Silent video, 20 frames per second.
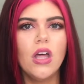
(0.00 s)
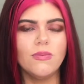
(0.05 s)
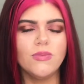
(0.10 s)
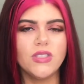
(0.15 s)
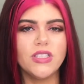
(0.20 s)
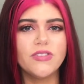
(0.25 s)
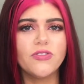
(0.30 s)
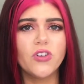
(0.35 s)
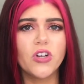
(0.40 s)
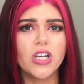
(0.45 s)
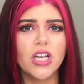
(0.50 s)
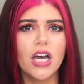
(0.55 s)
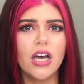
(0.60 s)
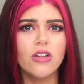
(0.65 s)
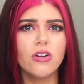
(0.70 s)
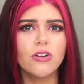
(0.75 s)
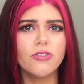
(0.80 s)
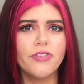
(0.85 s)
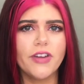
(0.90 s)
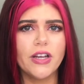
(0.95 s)
different
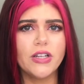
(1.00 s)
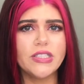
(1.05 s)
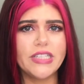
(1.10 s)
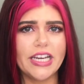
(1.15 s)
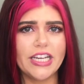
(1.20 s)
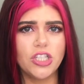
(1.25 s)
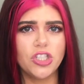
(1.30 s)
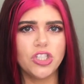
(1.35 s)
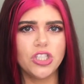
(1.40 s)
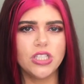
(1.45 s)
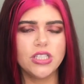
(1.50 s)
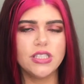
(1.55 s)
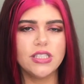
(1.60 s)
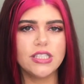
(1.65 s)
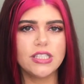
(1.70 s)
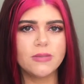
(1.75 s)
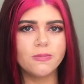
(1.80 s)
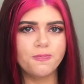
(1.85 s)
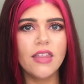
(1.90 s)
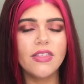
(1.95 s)
color
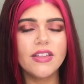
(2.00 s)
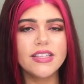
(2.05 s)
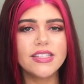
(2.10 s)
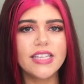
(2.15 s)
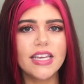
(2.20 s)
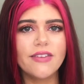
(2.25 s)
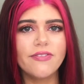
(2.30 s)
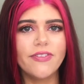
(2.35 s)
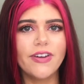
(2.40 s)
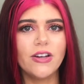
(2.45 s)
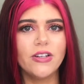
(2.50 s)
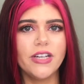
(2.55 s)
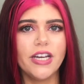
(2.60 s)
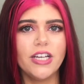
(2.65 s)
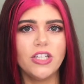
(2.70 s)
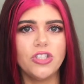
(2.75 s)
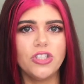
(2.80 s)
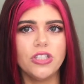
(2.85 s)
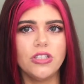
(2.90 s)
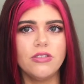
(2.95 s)
foundations in the same
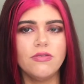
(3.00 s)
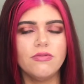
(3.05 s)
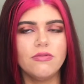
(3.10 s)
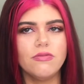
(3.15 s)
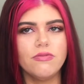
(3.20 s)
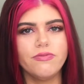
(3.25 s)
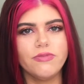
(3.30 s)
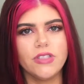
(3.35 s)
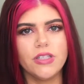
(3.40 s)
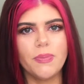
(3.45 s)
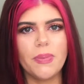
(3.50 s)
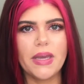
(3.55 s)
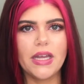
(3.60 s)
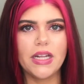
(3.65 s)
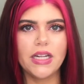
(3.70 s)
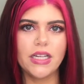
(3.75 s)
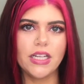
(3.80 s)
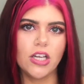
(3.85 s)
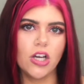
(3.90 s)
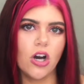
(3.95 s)
foundation
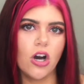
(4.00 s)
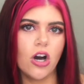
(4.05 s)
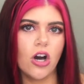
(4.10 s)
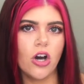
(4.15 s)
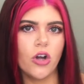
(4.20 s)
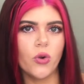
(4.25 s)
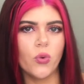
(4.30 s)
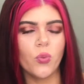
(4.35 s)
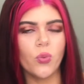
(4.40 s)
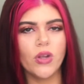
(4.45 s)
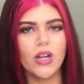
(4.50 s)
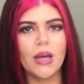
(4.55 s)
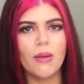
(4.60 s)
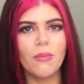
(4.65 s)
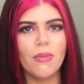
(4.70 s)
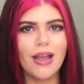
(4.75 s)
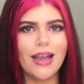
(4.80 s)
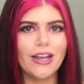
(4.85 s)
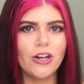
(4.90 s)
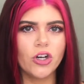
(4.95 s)
depending on when I'm
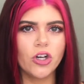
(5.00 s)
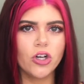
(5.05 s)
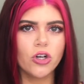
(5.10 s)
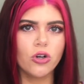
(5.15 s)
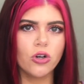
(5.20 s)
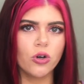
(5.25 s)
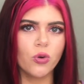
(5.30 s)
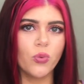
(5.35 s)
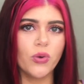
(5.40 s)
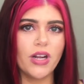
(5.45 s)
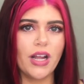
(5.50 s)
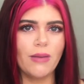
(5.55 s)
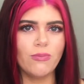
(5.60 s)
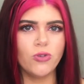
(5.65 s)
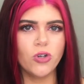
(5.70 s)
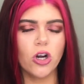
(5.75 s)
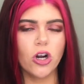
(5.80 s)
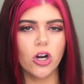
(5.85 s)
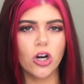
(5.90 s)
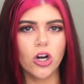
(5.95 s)
lighter or when I'm
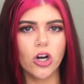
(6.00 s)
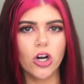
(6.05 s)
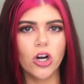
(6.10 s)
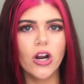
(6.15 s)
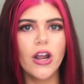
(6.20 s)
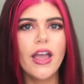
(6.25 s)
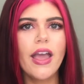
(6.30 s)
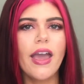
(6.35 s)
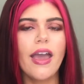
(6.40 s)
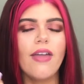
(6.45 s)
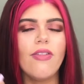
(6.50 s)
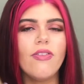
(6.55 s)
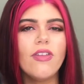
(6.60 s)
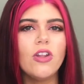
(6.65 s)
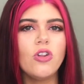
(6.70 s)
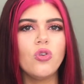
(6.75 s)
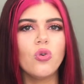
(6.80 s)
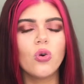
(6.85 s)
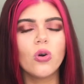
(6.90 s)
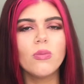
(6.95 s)
darker. And
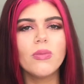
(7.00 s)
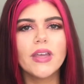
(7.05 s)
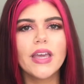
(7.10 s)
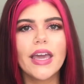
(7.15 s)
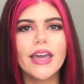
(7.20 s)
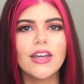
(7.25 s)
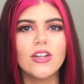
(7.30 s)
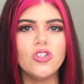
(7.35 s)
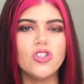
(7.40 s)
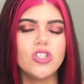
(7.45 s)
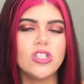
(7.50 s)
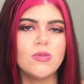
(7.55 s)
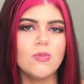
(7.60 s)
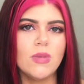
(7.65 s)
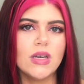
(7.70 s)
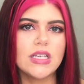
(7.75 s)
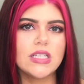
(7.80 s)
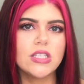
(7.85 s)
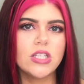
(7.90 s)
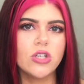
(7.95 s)
then normally I can just
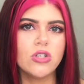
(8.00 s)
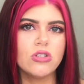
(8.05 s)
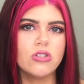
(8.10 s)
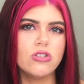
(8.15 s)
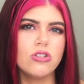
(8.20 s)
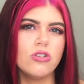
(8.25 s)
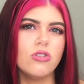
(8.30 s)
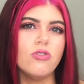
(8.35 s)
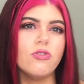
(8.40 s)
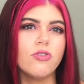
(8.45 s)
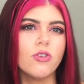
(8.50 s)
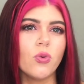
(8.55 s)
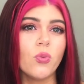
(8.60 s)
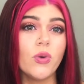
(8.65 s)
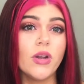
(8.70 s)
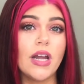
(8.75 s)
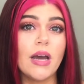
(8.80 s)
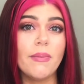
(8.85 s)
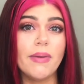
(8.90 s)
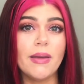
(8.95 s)
mix those 2 for
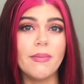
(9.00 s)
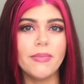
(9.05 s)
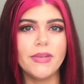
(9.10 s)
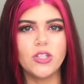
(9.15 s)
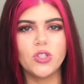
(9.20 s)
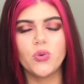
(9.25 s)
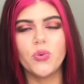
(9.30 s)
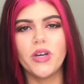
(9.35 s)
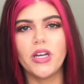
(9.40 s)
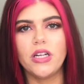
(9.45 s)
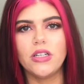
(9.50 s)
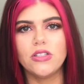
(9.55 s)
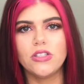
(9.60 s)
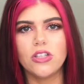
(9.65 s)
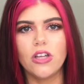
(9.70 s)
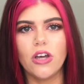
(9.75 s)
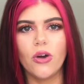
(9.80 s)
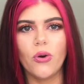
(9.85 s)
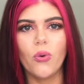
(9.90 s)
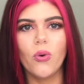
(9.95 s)
when I'm in between.
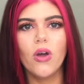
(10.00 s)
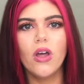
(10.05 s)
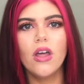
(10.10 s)
So,